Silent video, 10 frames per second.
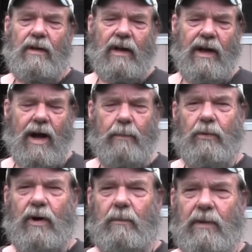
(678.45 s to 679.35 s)
They
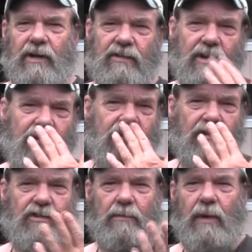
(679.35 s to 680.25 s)
operate by sense
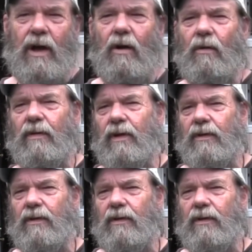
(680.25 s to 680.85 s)
of smell,